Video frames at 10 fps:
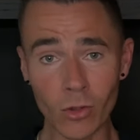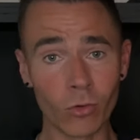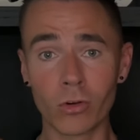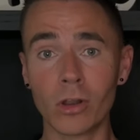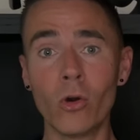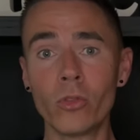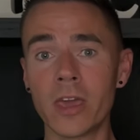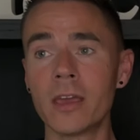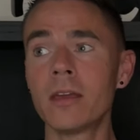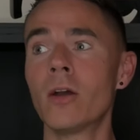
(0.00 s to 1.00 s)
On
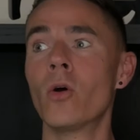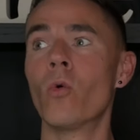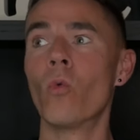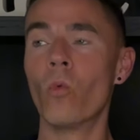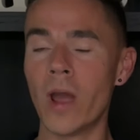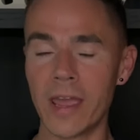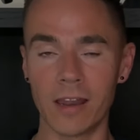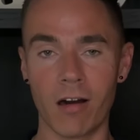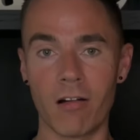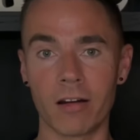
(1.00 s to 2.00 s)
clothing, way
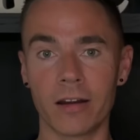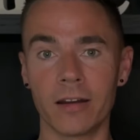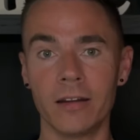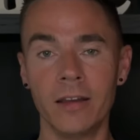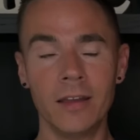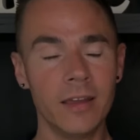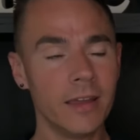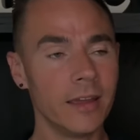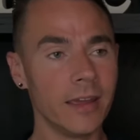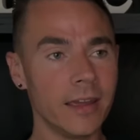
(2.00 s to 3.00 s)
longer.
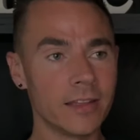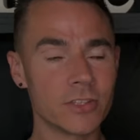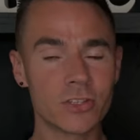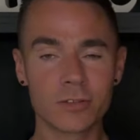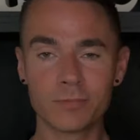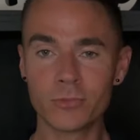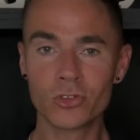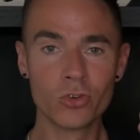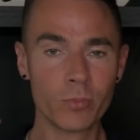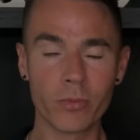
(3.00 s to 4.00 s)
It's
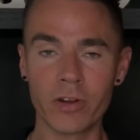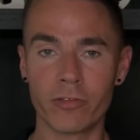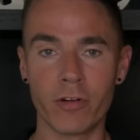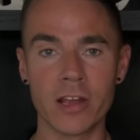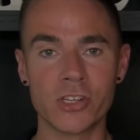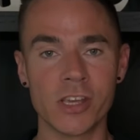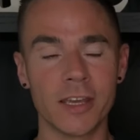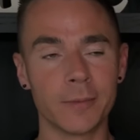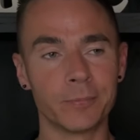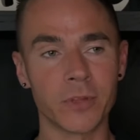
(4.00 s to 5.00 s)
super
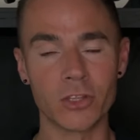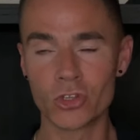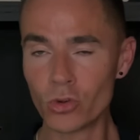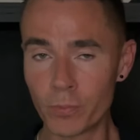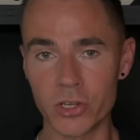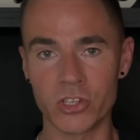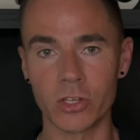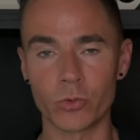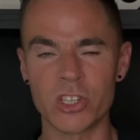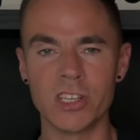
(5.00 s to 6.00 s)
refreshing. It's super
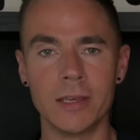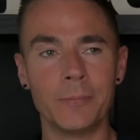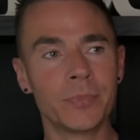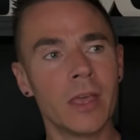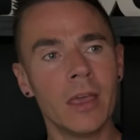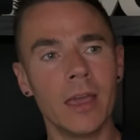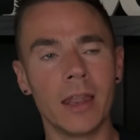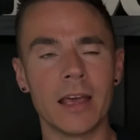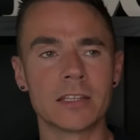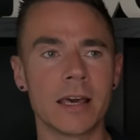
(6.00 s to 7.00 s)
citrusy.
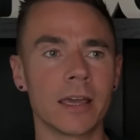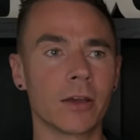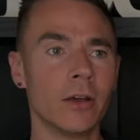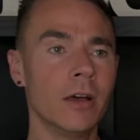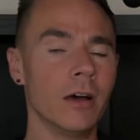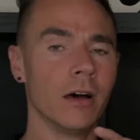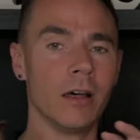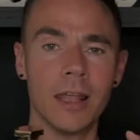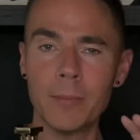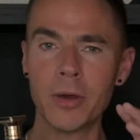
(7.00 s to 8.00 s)
It has like
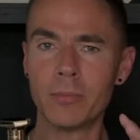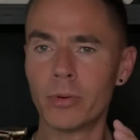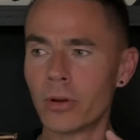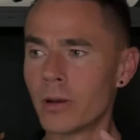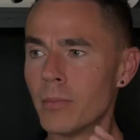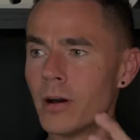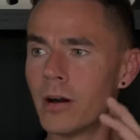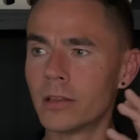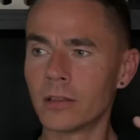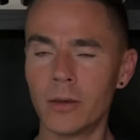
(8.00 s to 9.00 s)
lemon,
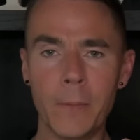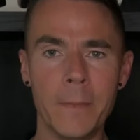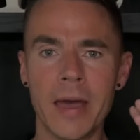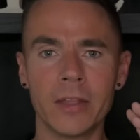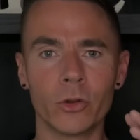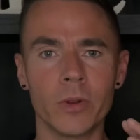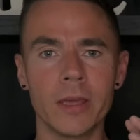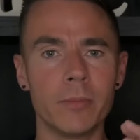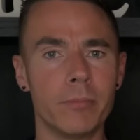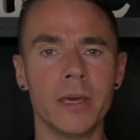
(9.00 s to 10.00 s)
bergamot,
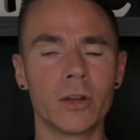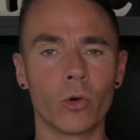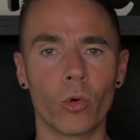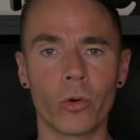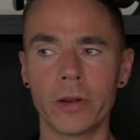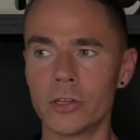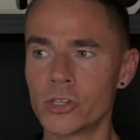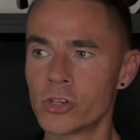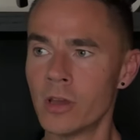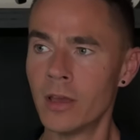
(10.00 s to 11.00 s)
mandarin, bitter
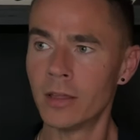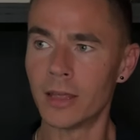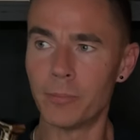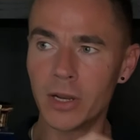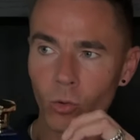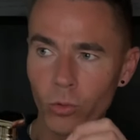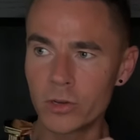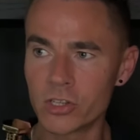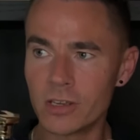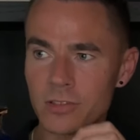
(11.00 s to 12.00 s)
orange. That bitter
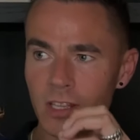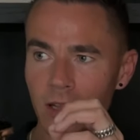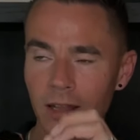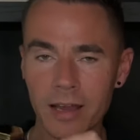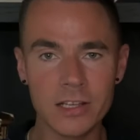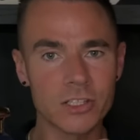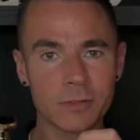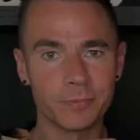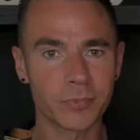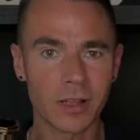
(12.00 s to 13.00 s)
orange gives it a
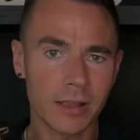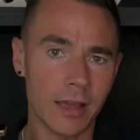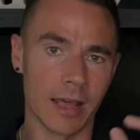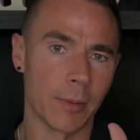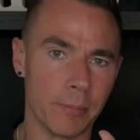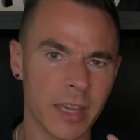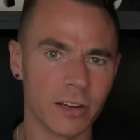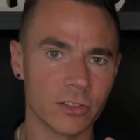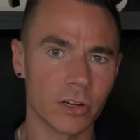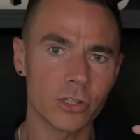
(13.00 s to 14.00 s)
nice, yeah, like
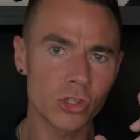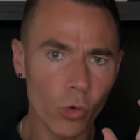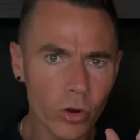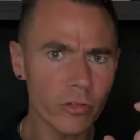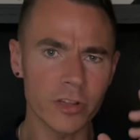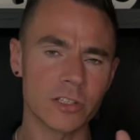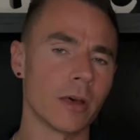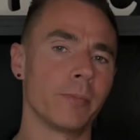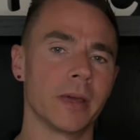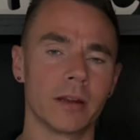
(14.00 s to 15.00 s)
bitter touch, sort of. It's
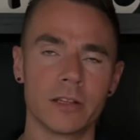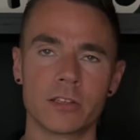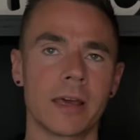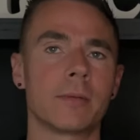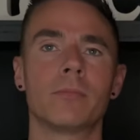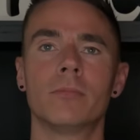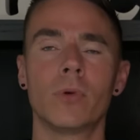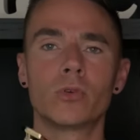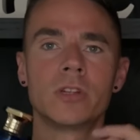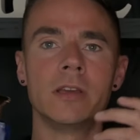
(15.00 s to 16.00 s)
not bitter. It's like
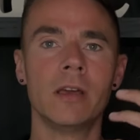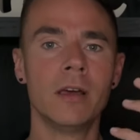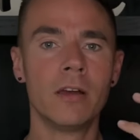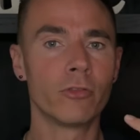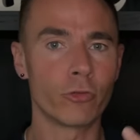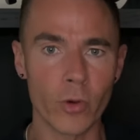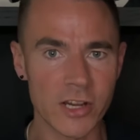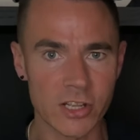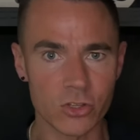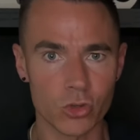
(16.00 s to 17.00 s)
mostly
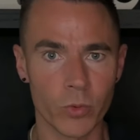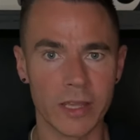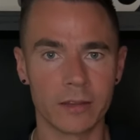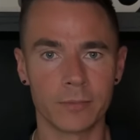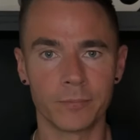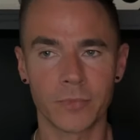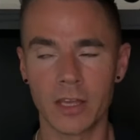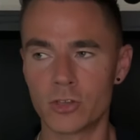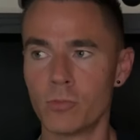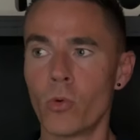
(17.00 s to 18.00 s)
fresh and sweet.
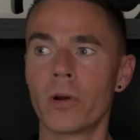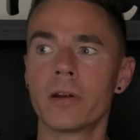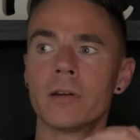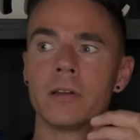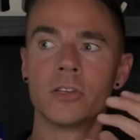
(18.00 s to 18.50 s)
It's more